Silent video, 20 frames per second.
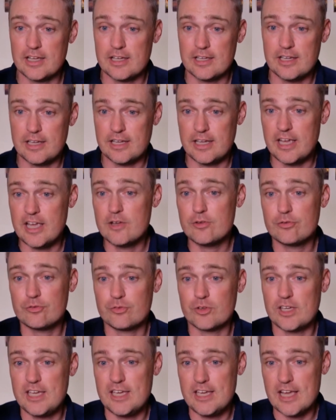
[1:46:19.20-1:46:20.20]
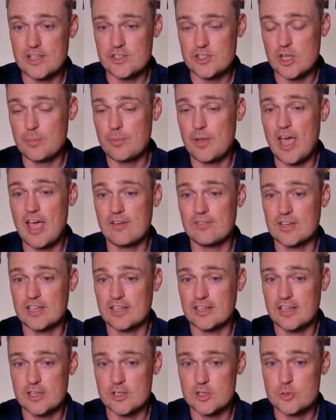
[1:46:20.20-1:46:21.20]
If he ends up having
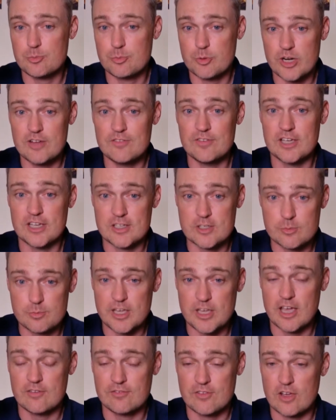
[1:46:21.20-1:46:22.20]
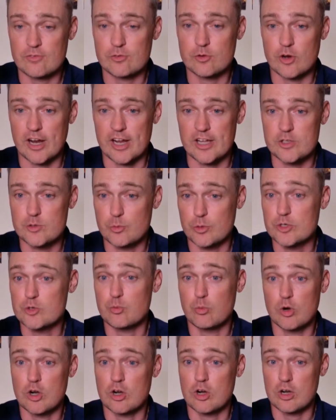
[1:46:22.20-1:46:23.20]
his previous PFF grades, which
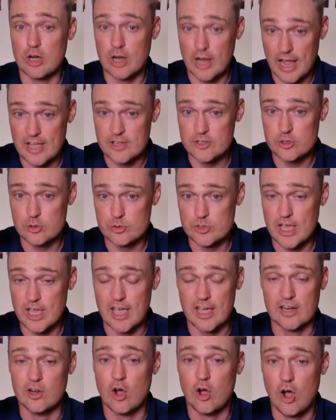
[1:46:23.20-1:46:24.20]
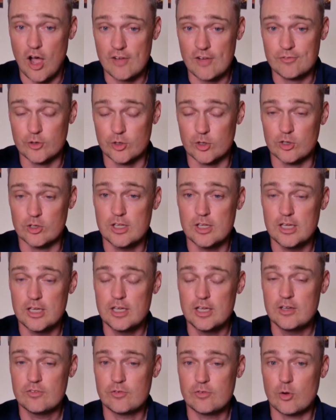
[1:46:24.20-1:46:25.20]
were, as you said, awful
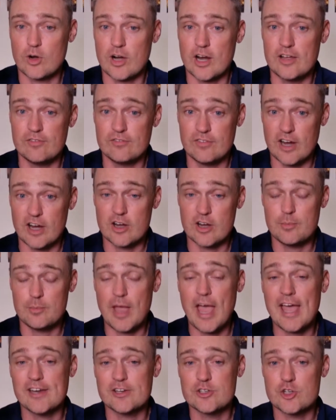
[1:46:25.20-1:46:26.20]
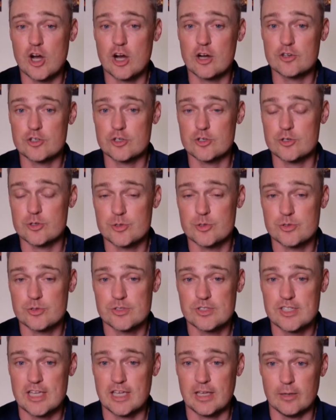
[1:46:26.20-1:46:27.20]
for a very bad Chargers
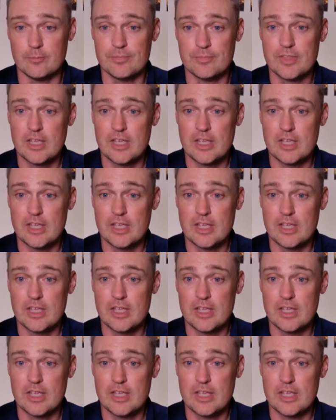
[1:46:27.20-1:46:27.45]
team,